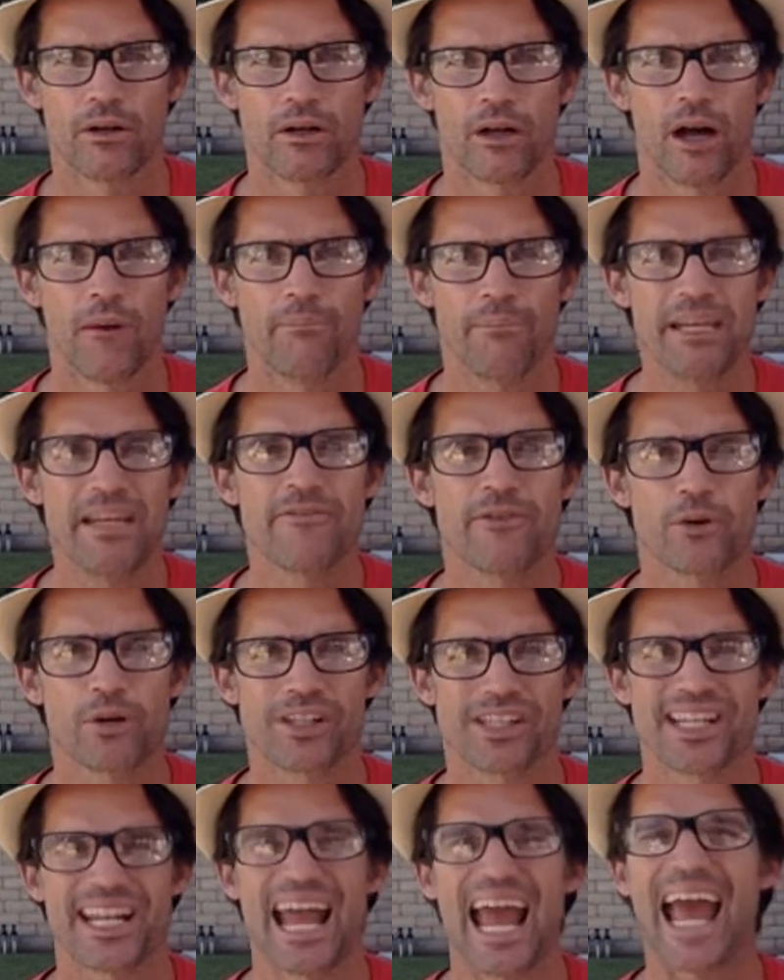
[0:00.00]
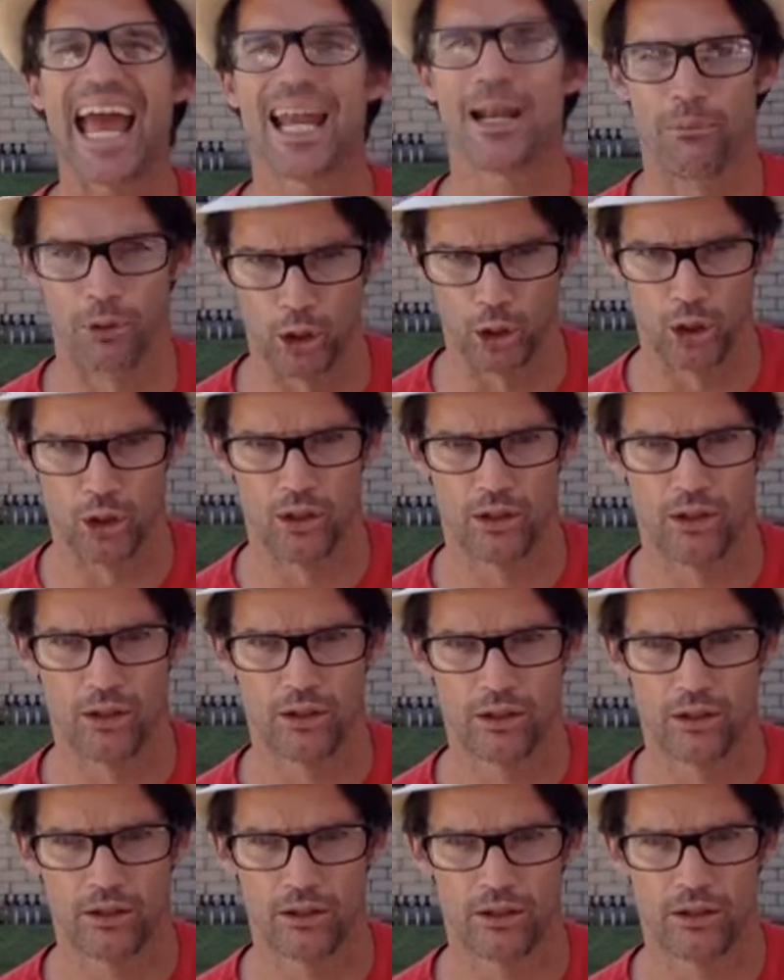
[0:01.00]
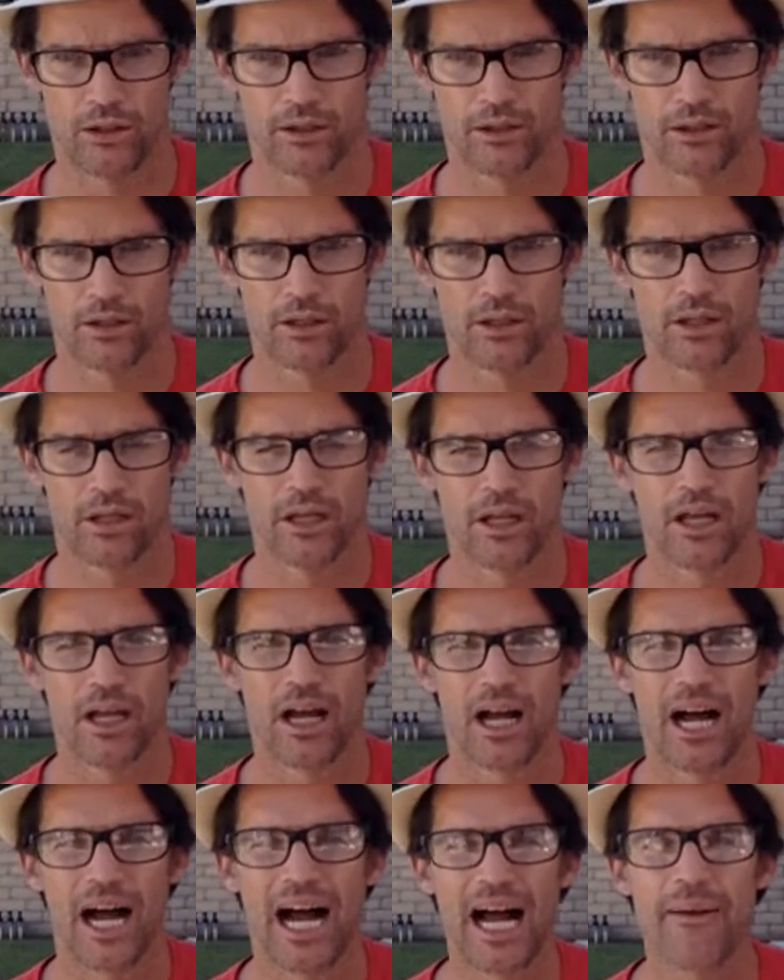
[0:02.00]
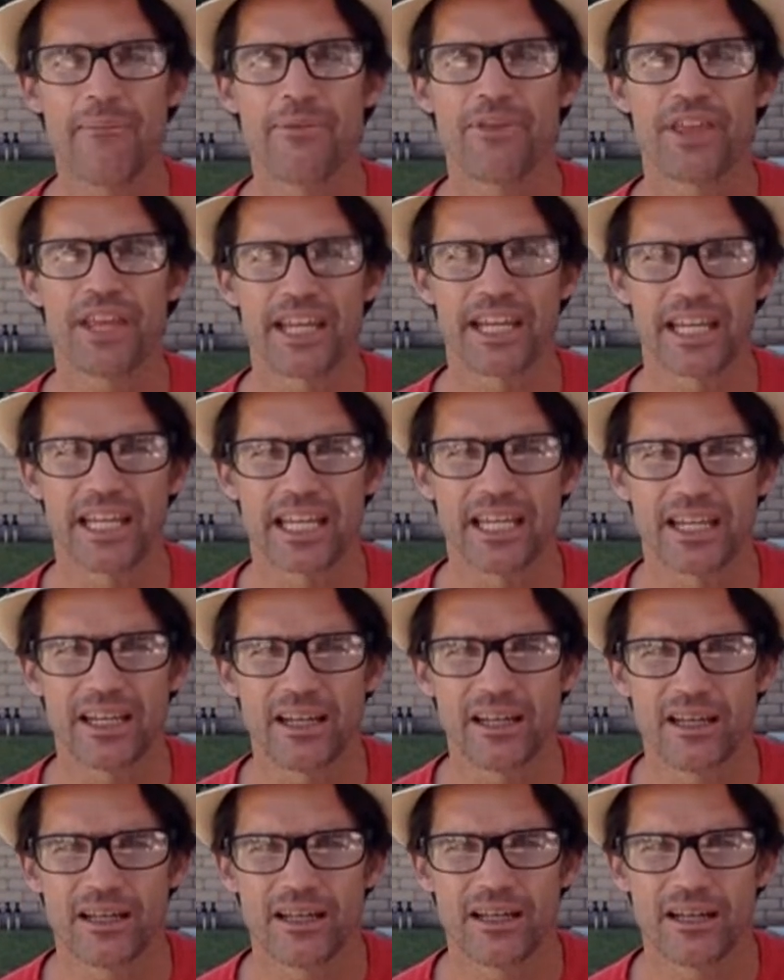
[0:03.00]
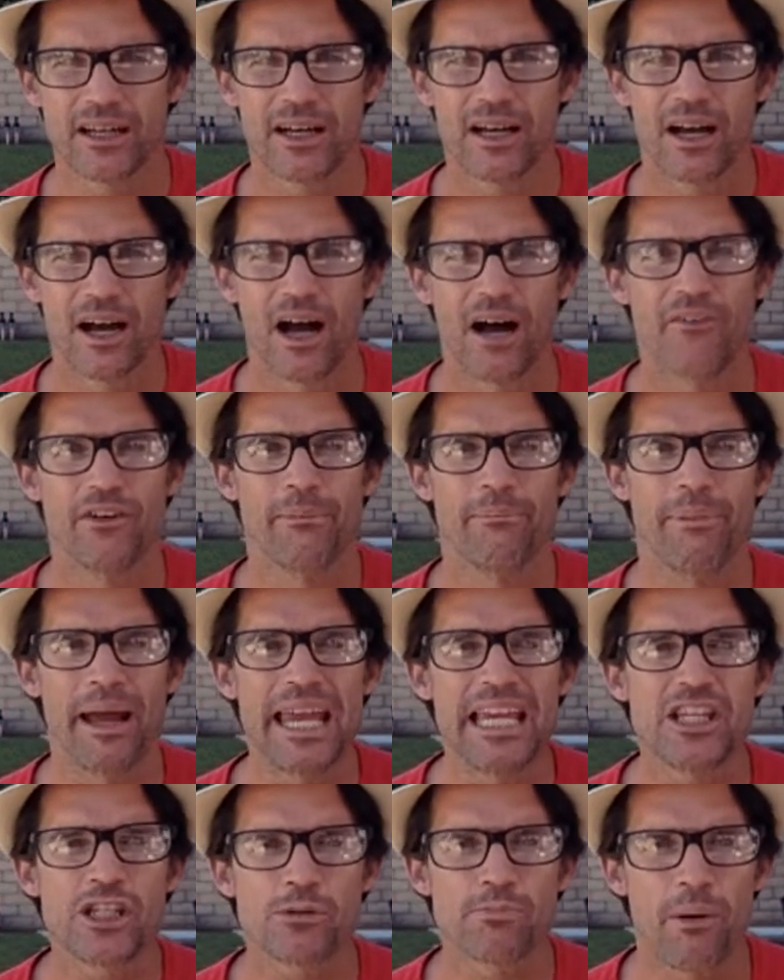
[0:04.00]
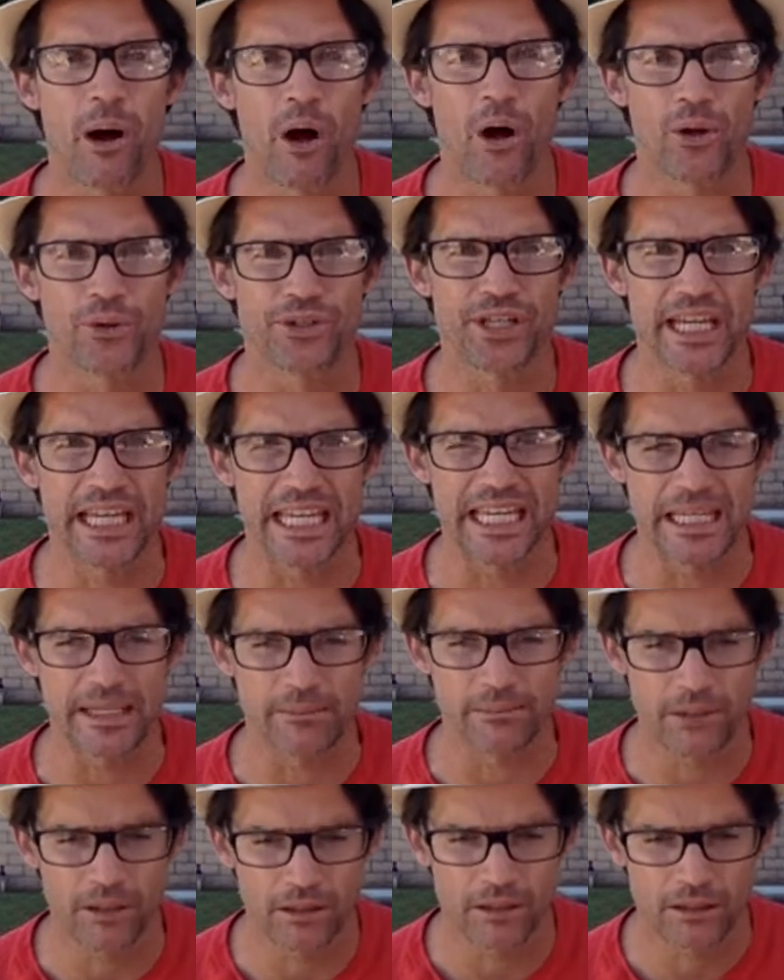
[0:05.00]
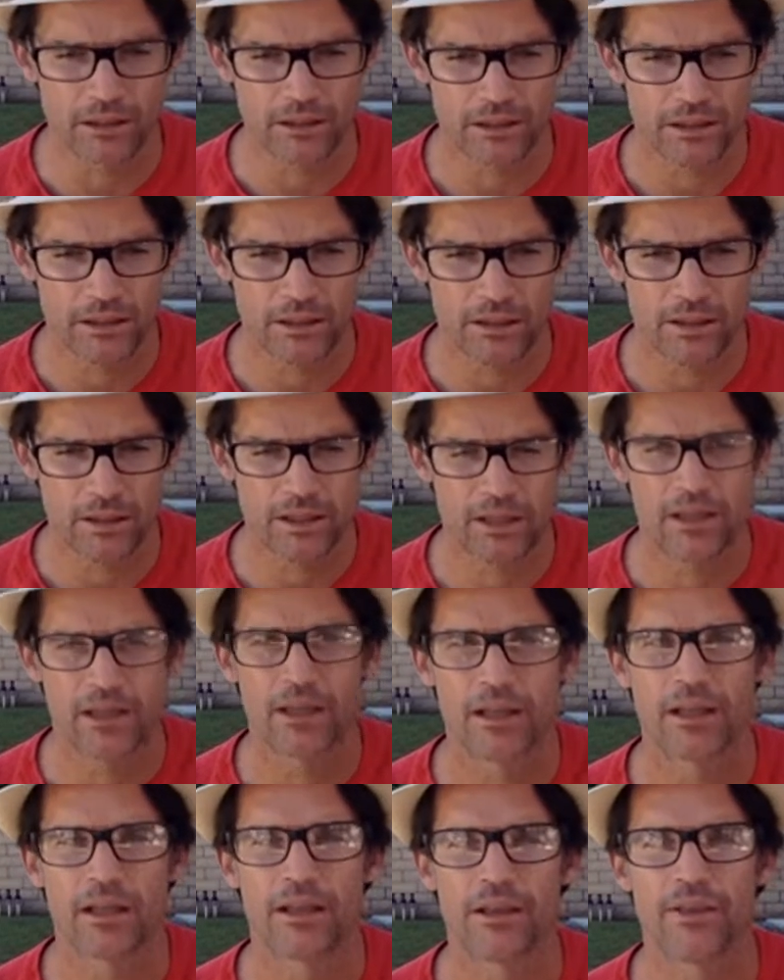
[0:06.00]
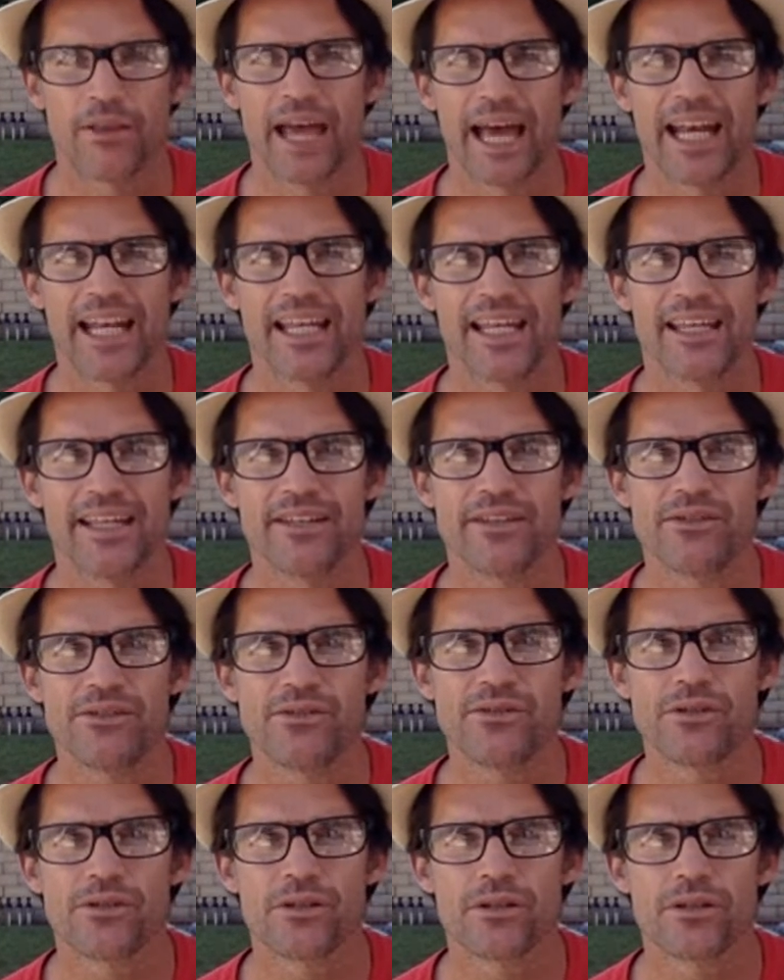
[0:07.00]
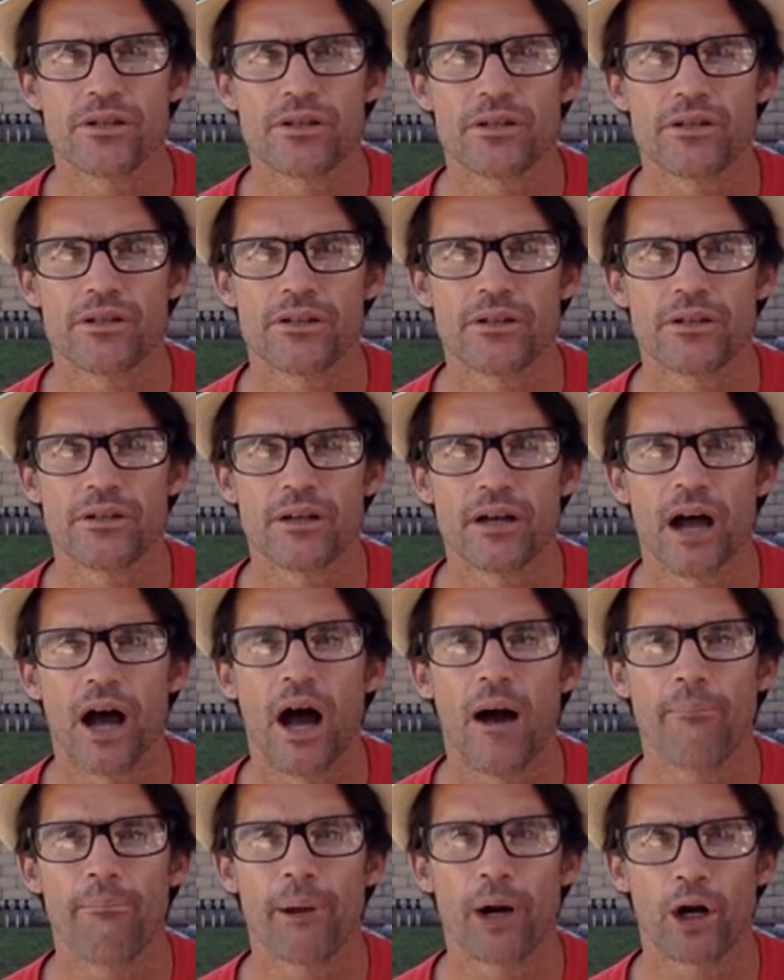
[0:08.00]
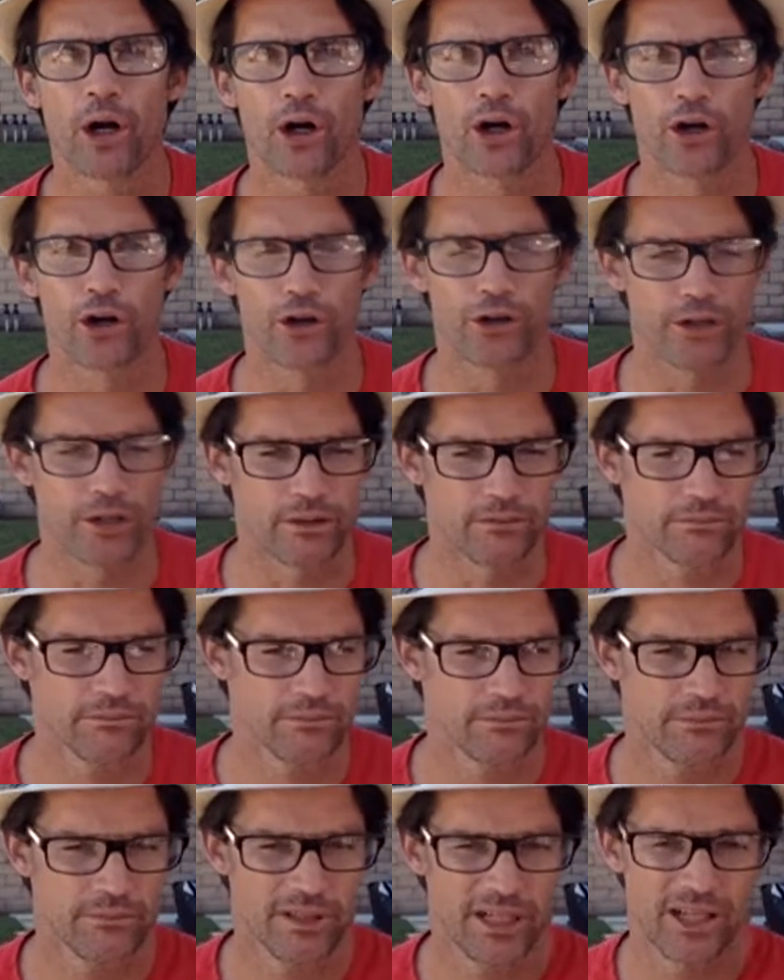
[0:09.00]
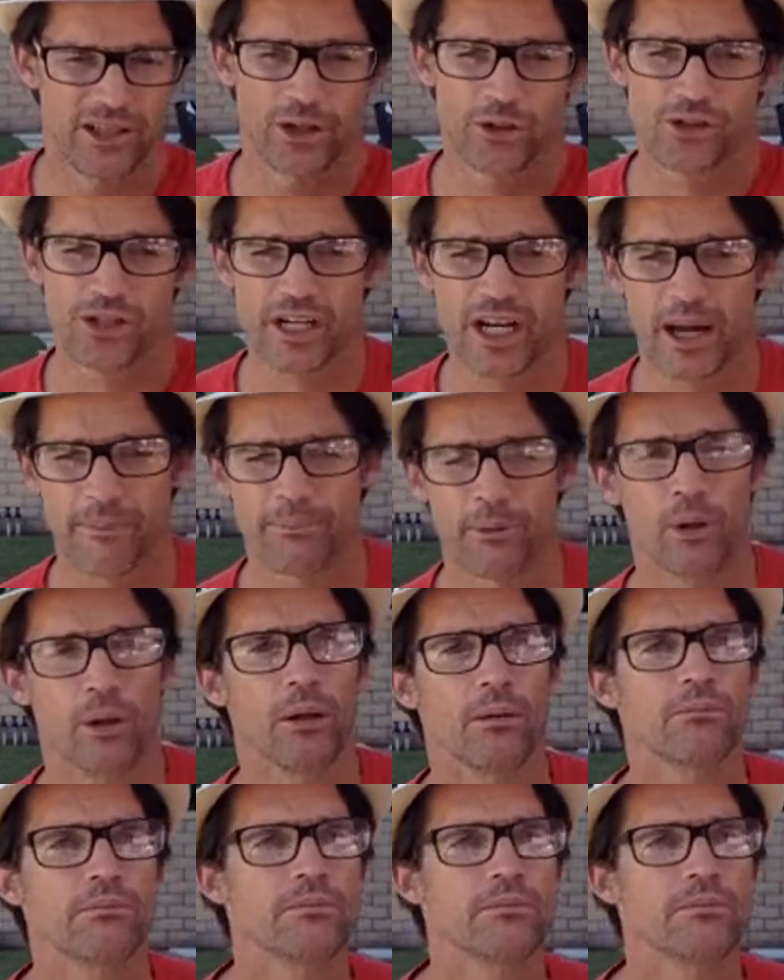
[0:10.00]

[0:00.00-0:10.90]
A beaver is an animal. I'm thinking of a baseball team that is a bird. And there's a couple.